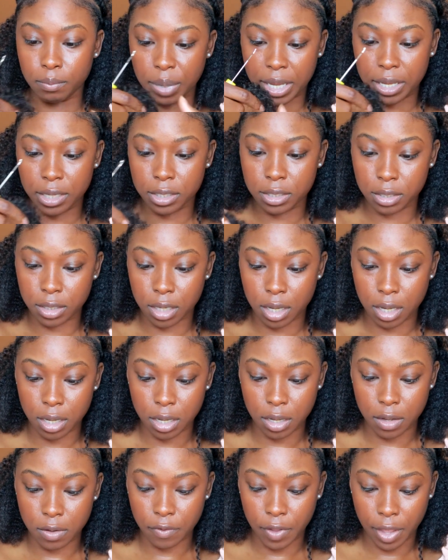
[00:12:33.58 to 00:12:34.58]
base
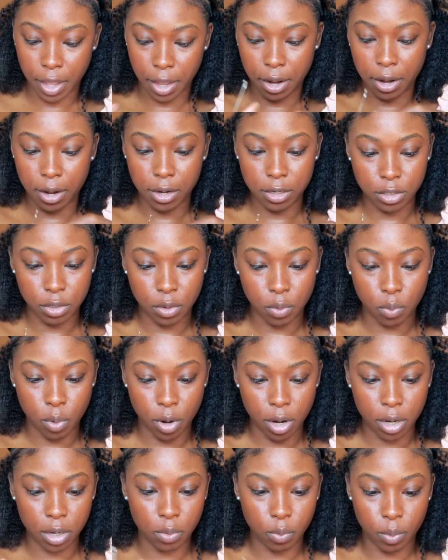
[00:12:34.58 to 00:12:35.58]
of hair to
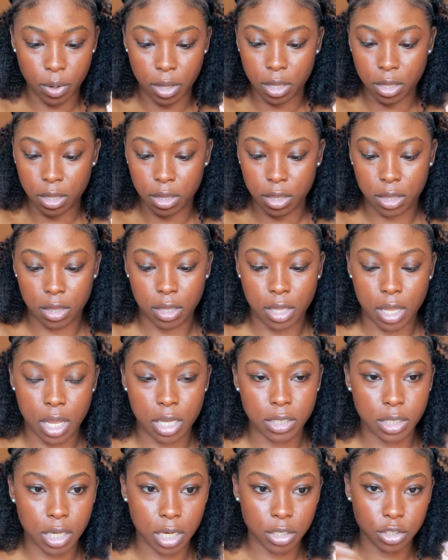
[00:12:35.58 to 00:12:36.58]
work with
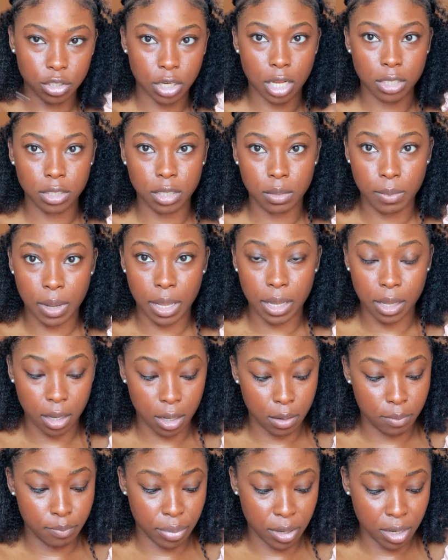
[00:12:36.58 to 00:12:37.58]
as I try to make
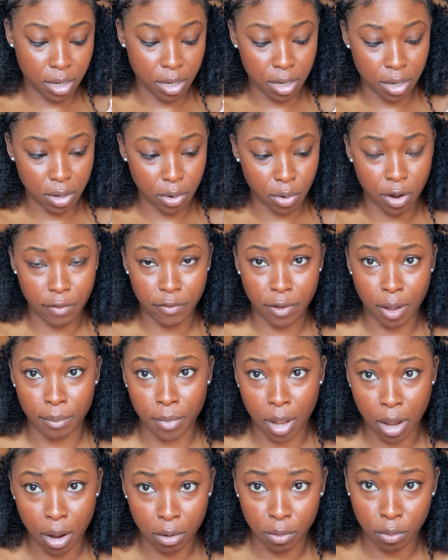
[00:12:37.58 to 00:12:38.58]
a bun. Or if I
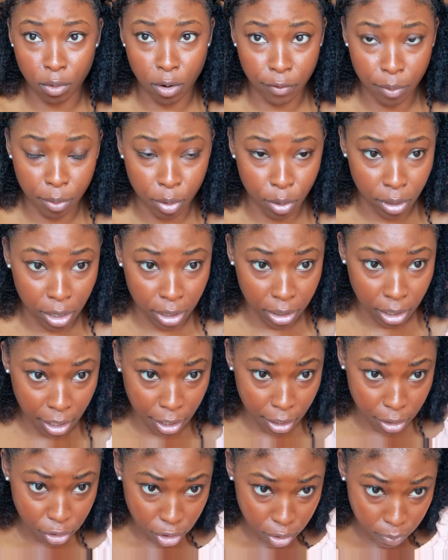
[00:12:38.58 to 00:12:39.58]
don't know if I'm gonna let the
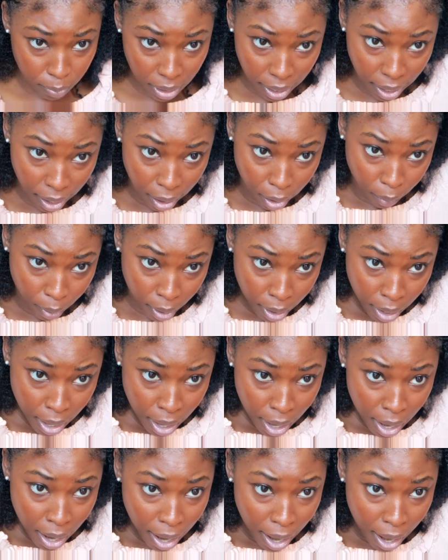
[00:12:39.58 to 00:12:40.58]
hair just be out.
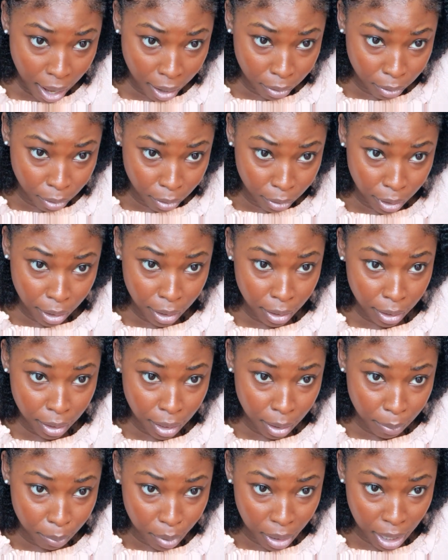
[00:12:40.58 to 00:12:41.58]
I don't know
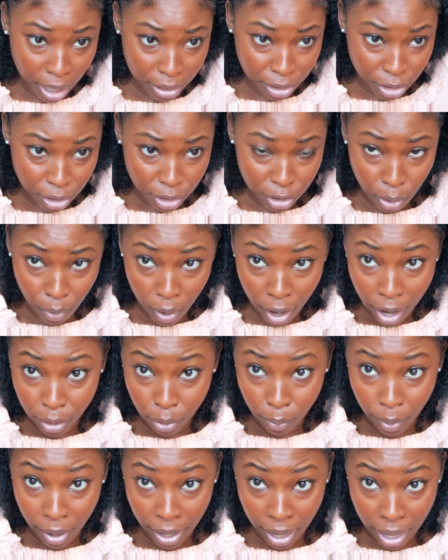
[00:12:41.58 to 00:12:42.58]
yet, but I just know
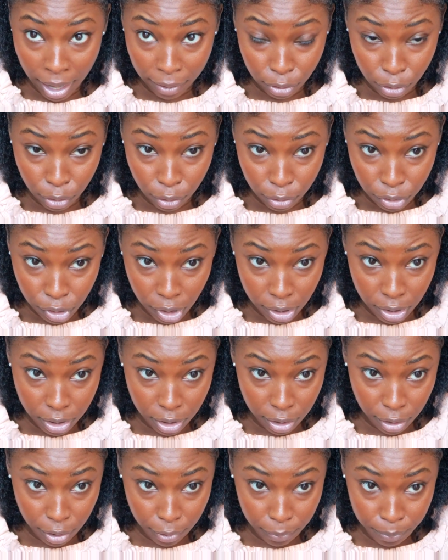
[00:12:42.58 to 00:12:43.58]
either way I have to crochet
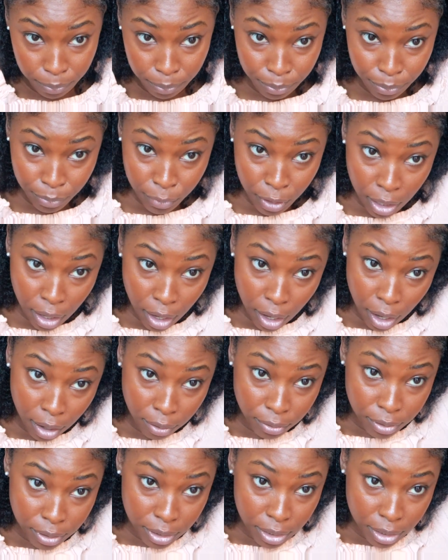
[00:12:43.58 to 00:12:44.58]
this hair
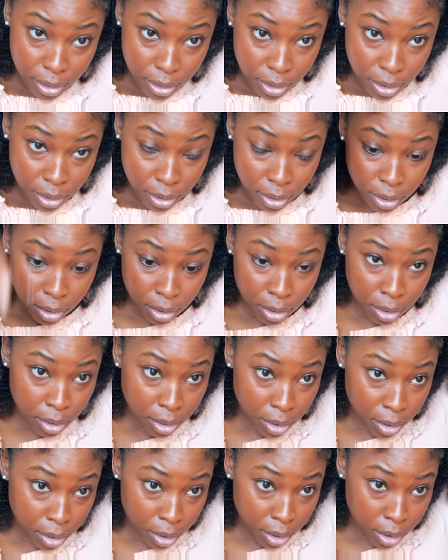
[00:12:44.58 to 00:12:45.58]
onto this
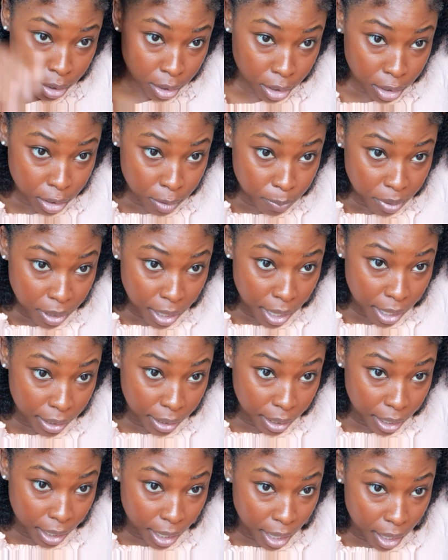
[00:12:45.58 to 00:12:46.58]

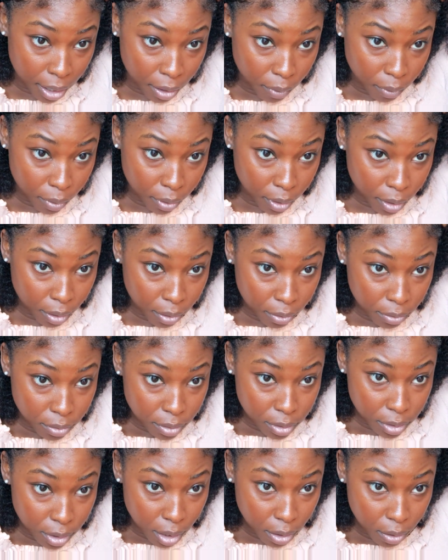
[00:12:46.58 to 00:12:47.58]
plait that I got going
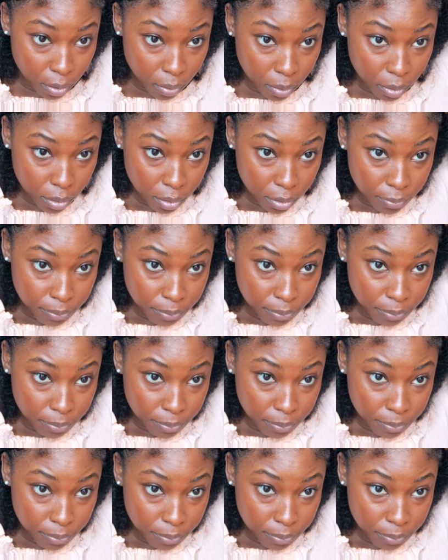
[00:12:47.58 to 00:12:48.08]
on. So